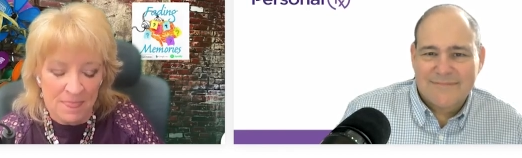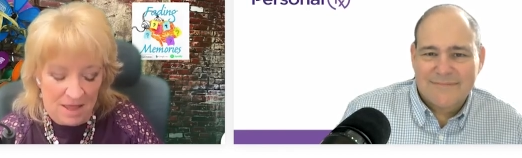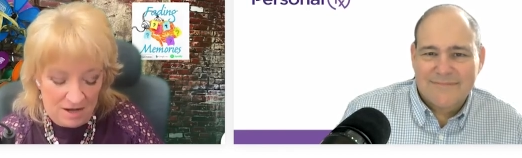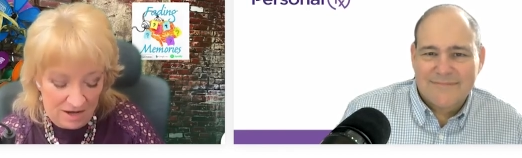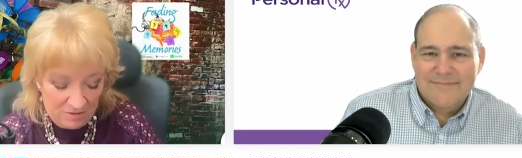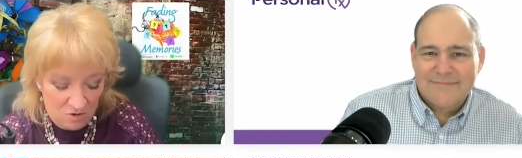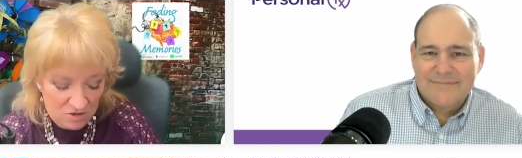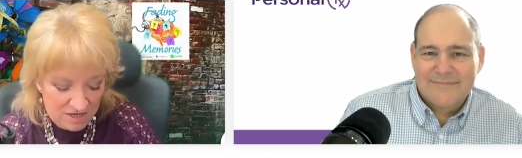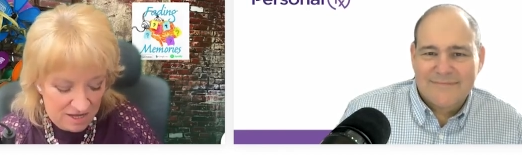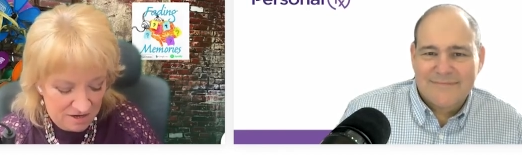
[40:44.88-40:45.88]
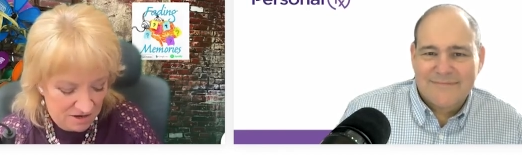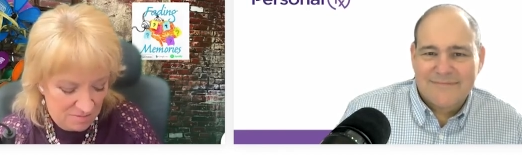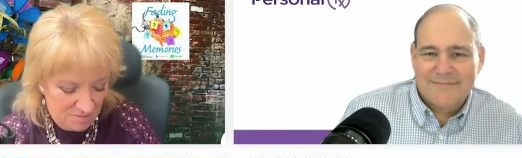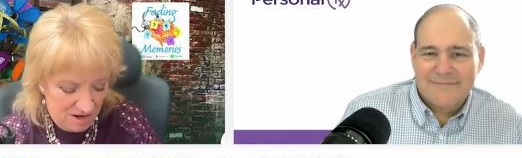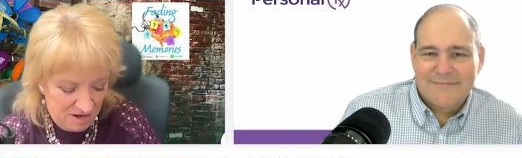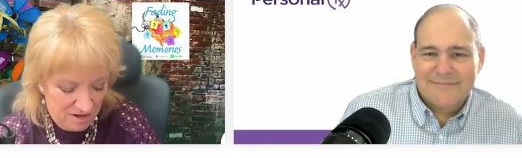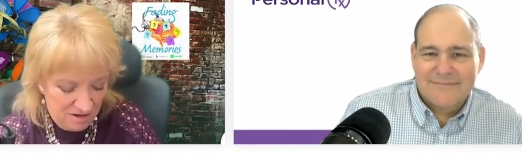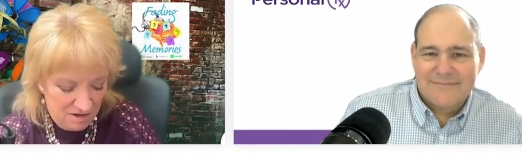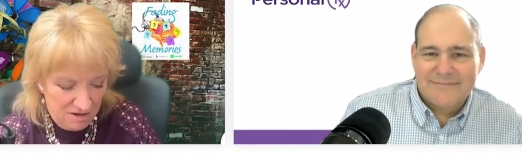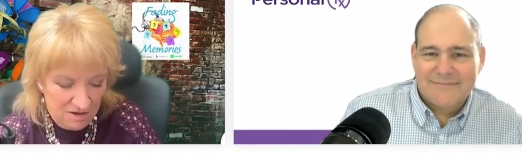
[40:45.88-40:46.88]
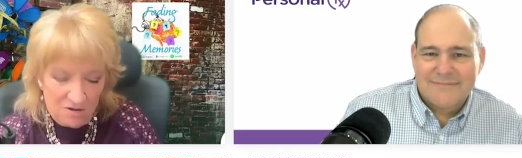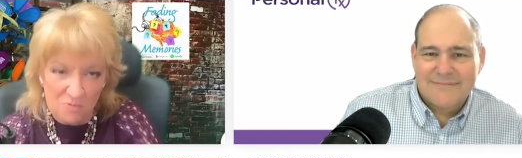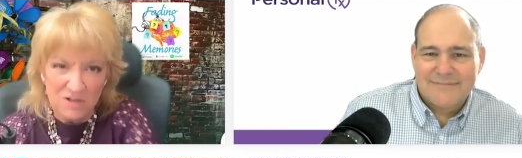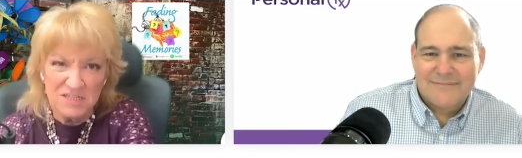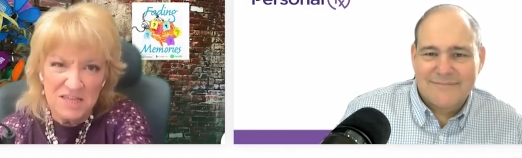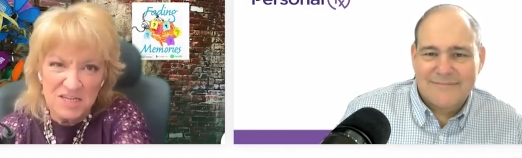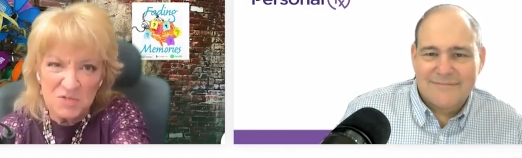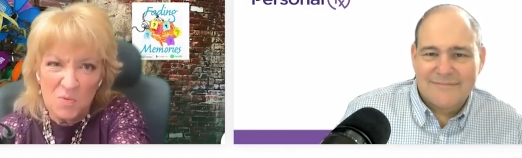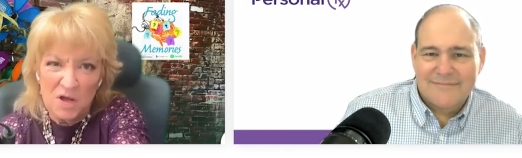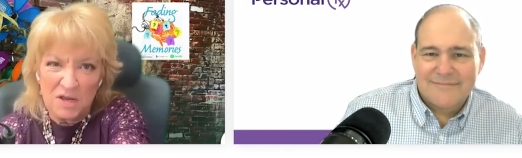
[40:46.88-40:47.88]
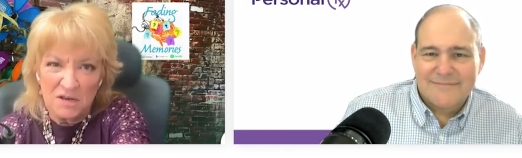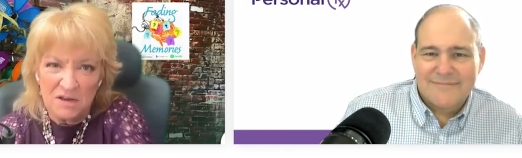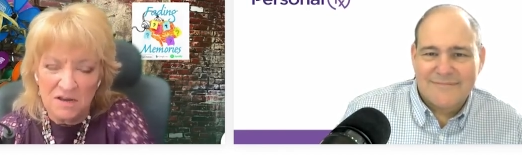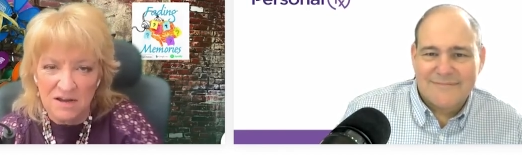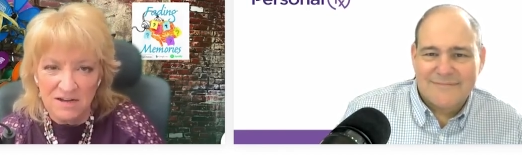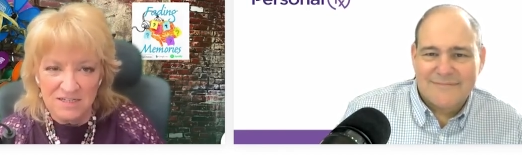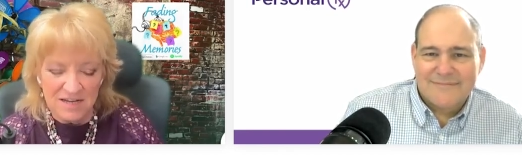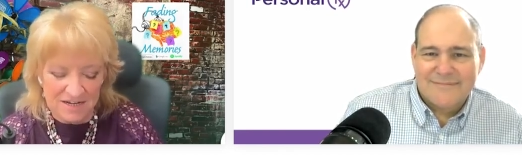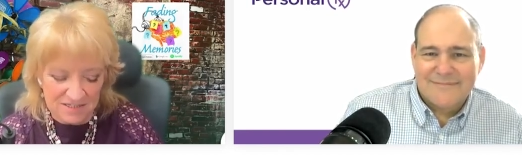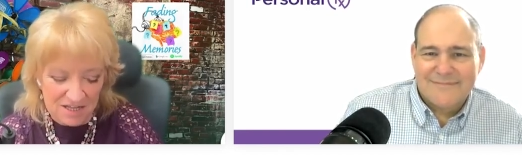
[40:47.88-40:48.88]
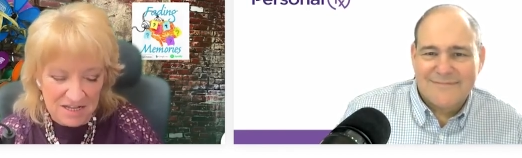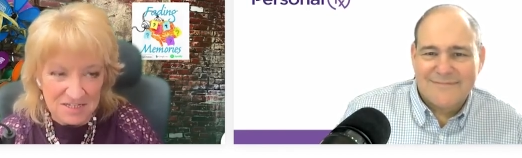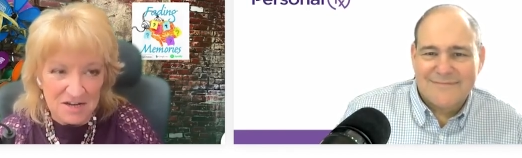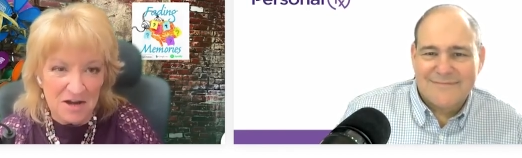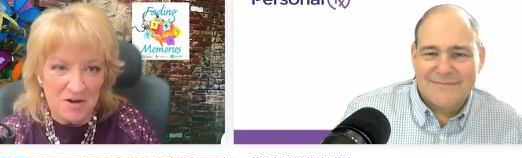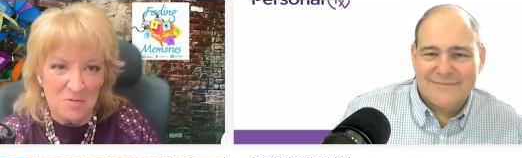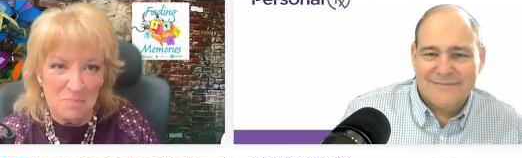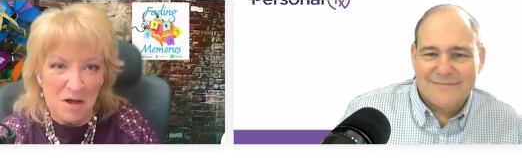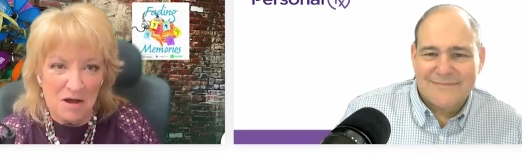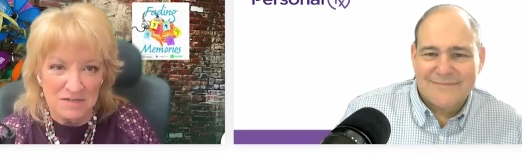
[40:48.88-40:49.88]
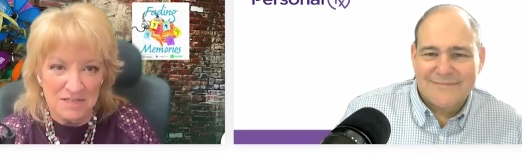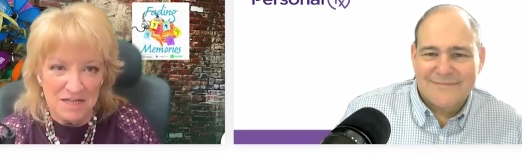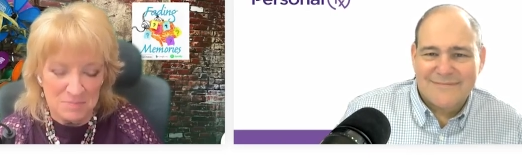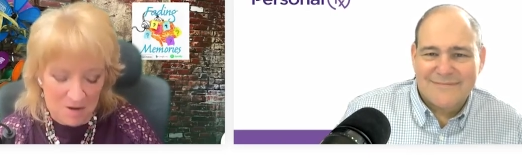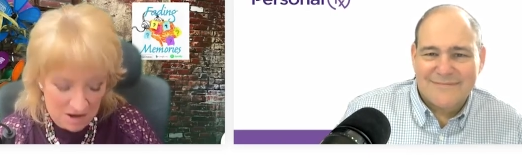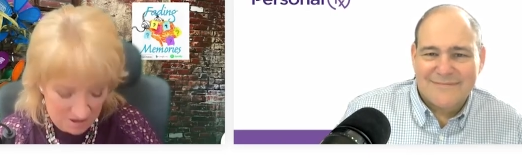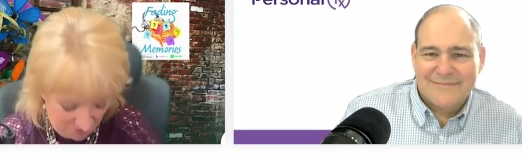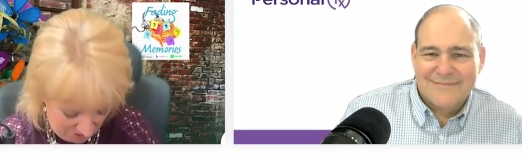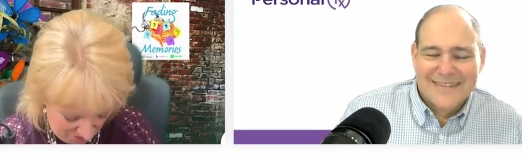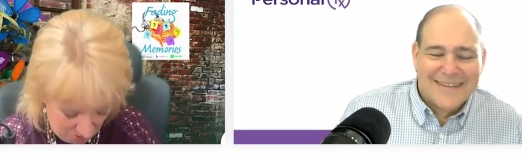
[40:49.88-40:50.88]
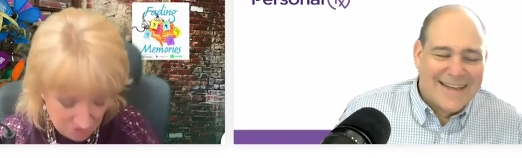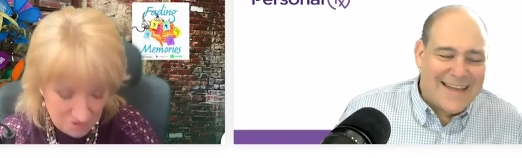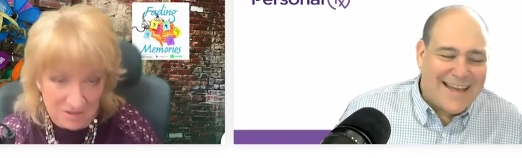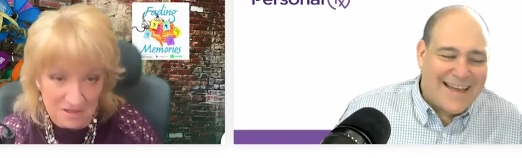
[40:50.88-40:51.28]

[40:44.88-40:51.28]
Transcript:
Speaker 1: And I looked at it, and I'm like, "What's this one?" And he's like, "That's not your box. That's mine." I'm like, "Oh, it's a good